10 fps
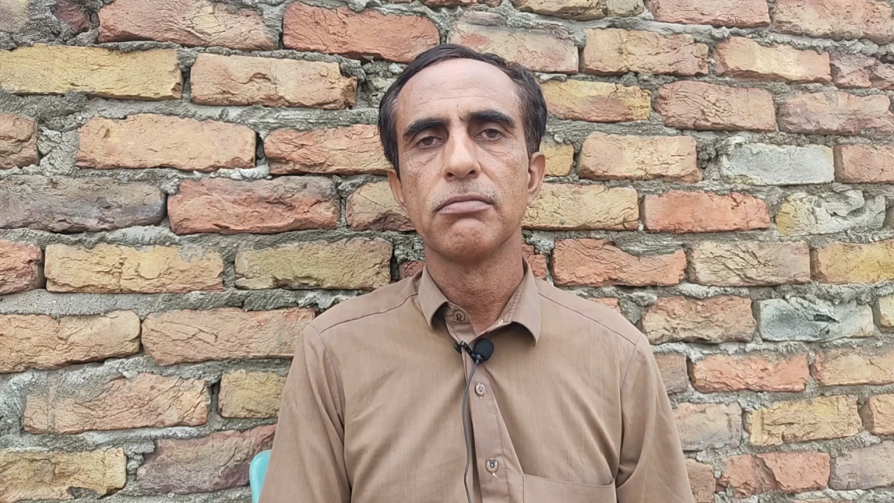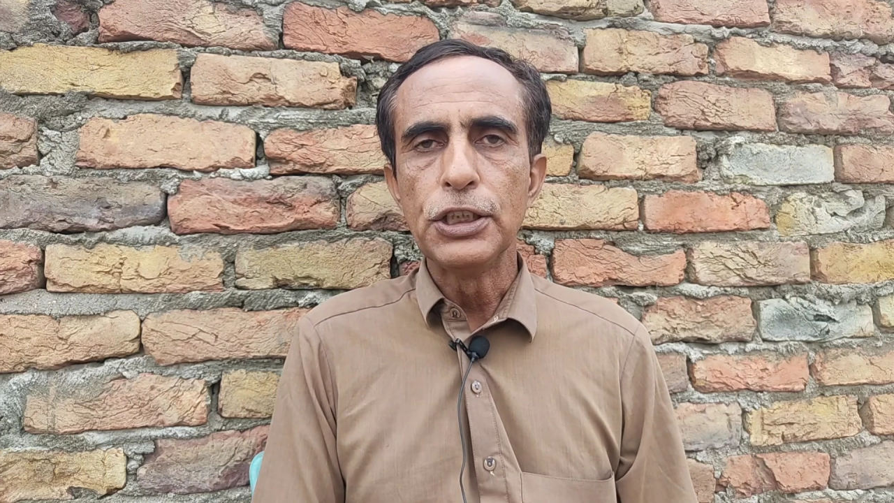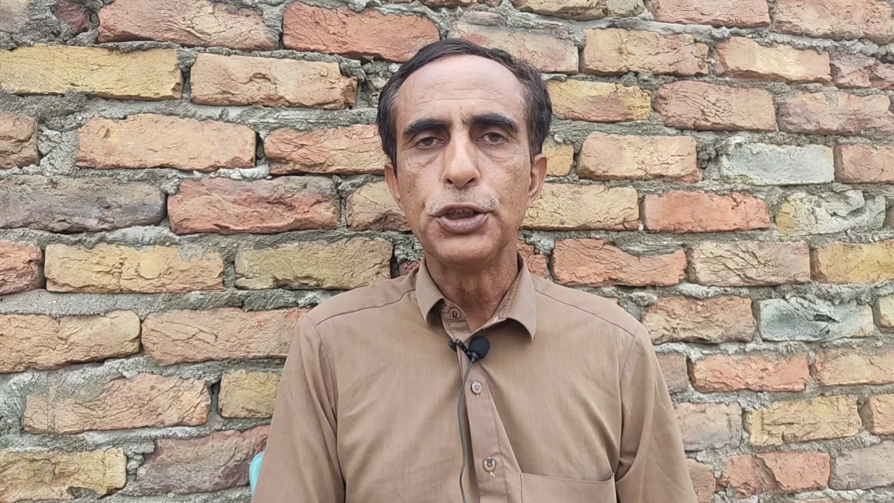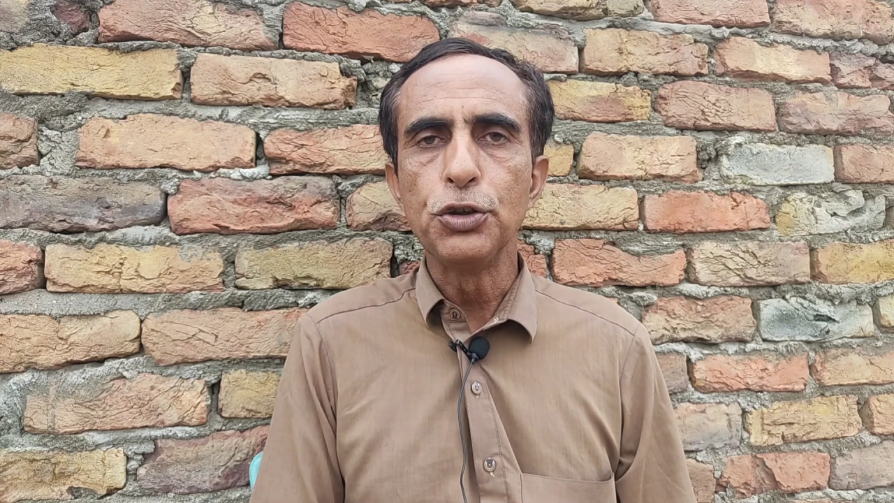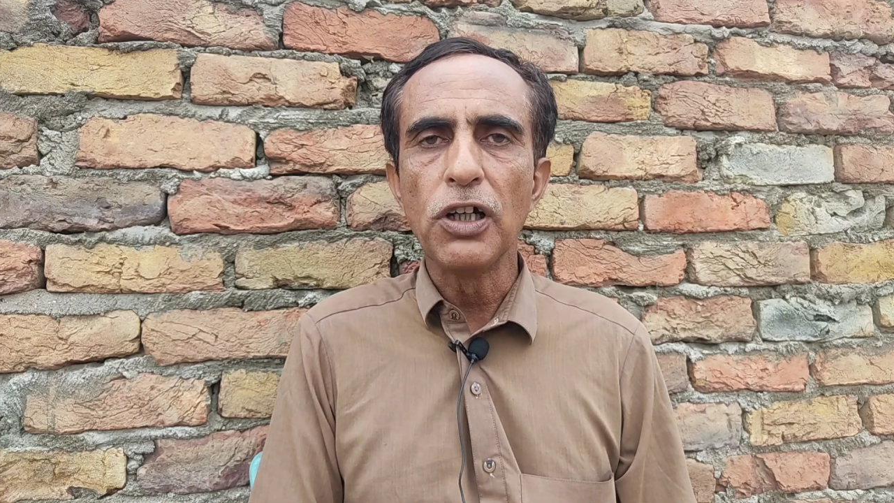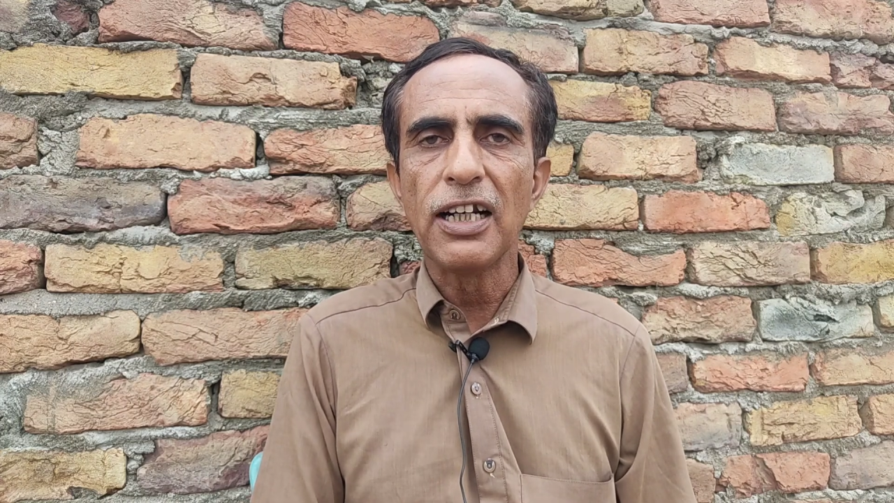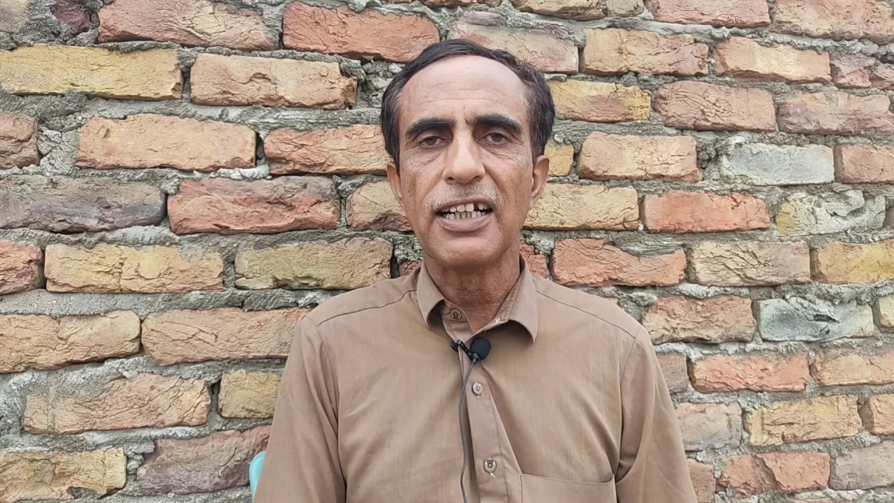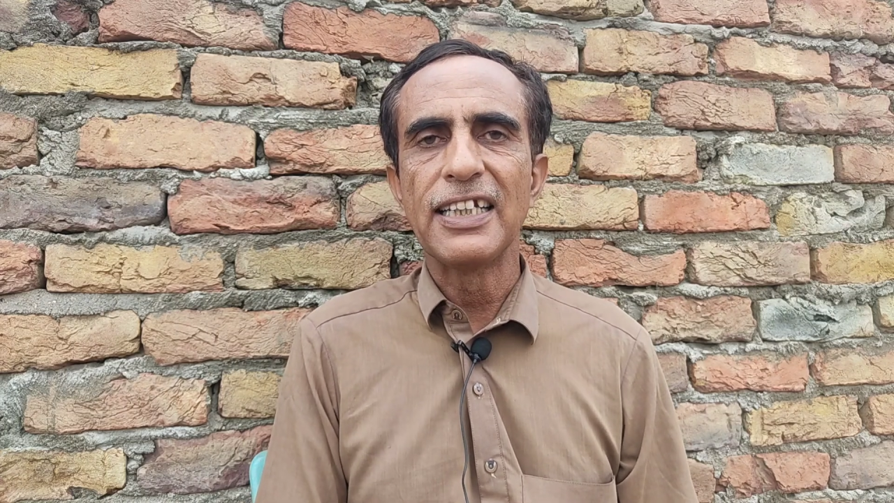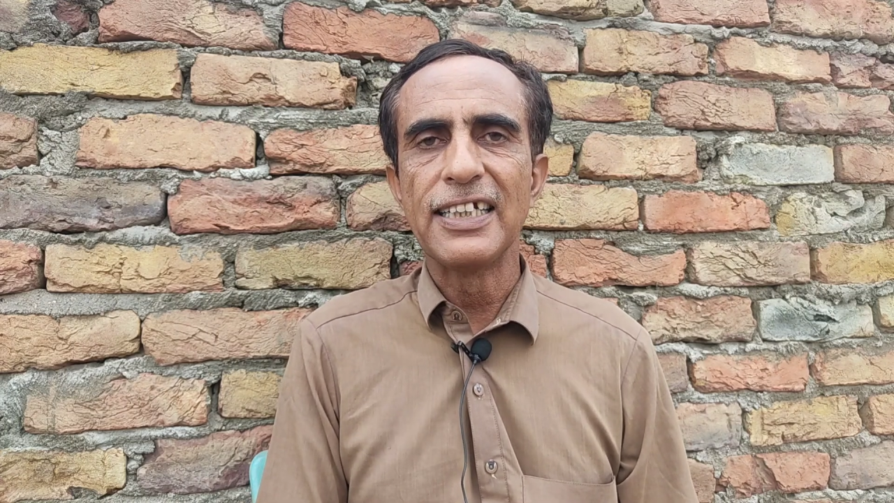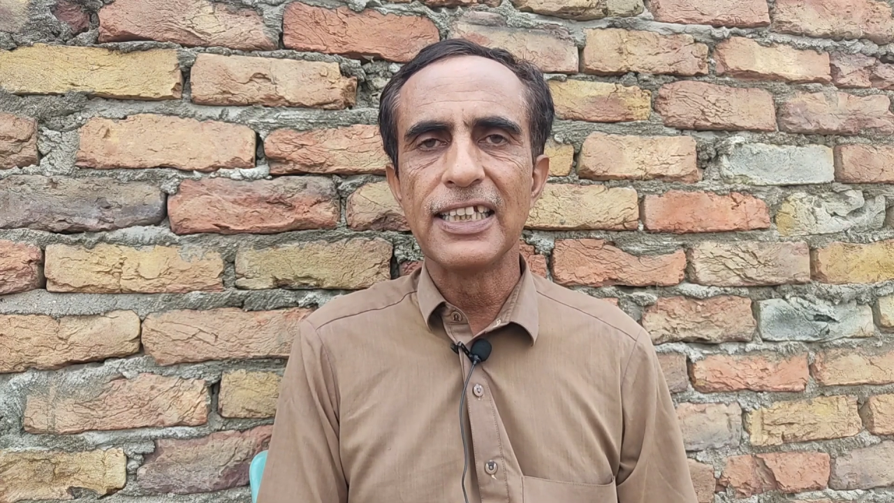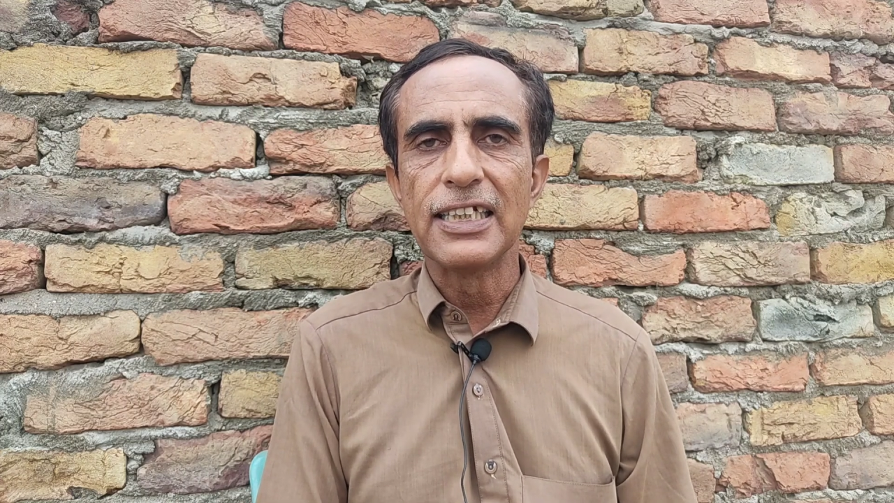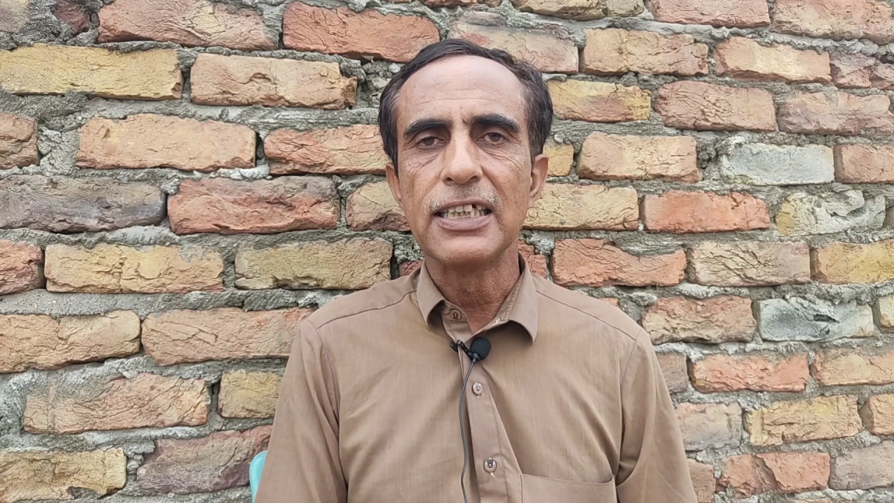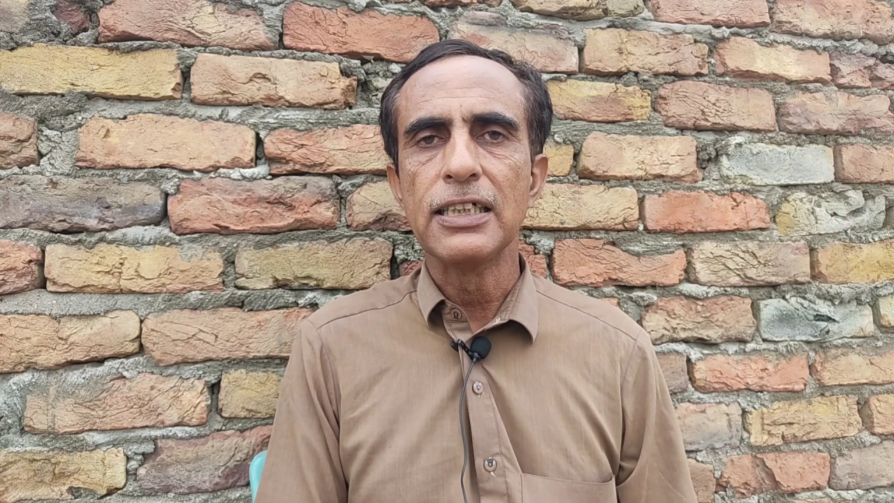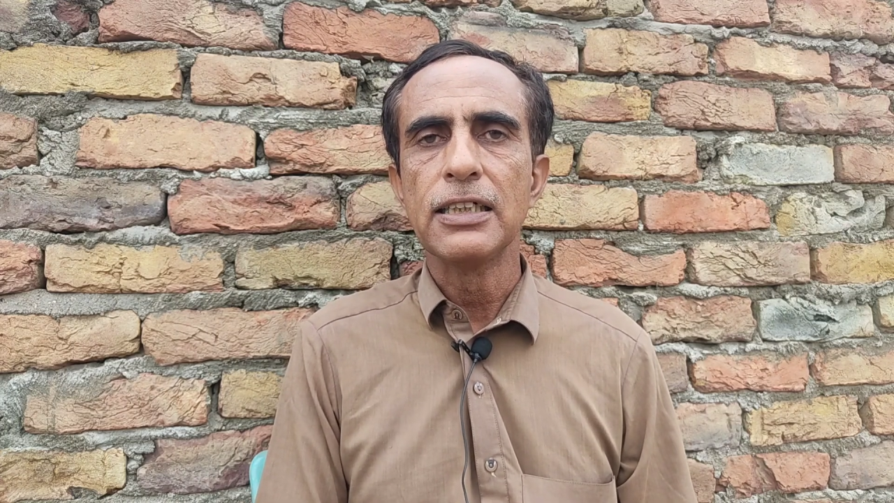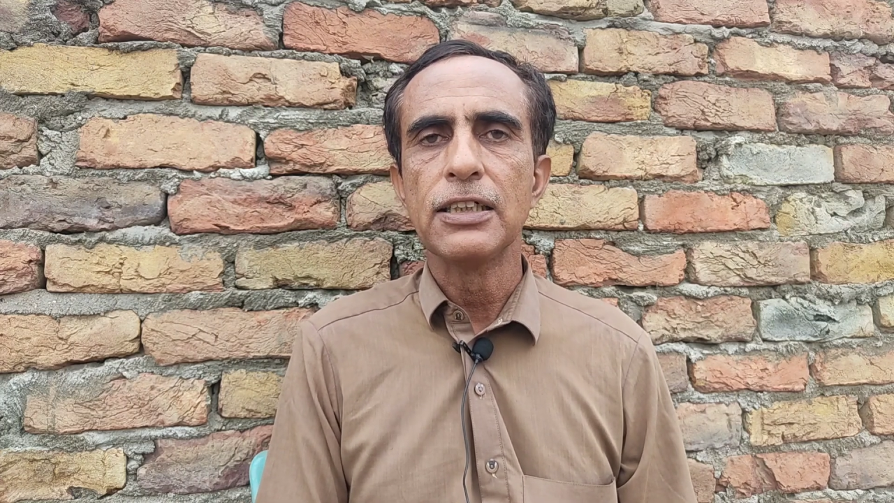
You are reading,